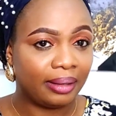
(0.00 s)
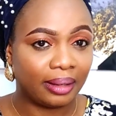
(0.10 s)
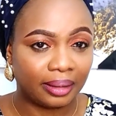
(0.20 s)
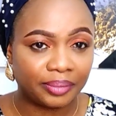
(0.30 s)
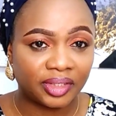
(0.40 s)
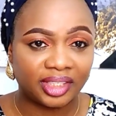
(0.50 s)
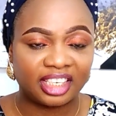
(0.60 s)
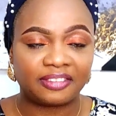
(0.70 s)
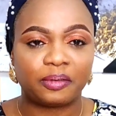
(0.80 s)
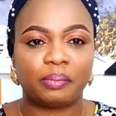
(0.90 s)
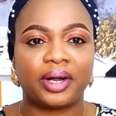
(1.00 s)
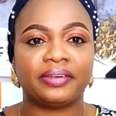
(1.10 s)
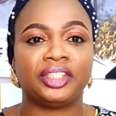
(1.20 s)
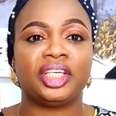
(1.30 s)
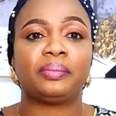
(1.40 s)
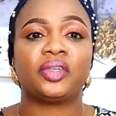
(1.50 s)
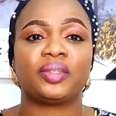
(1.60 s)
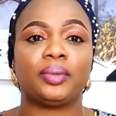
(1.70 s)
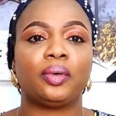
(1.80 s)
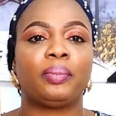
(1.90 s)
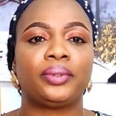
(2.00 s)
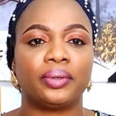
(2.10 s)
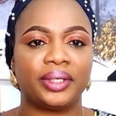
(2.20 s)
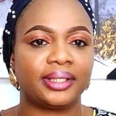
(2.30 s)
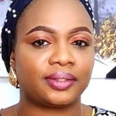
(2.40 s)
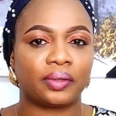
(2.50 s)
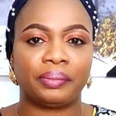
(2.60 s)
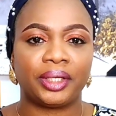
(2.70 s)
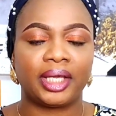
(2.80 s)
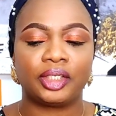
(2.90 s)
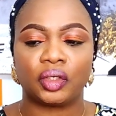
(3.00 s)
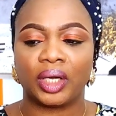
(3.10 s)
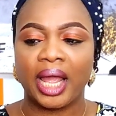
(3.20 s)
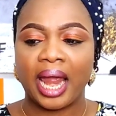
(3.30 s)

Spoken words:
a successful marriage, there must be open, honest communication.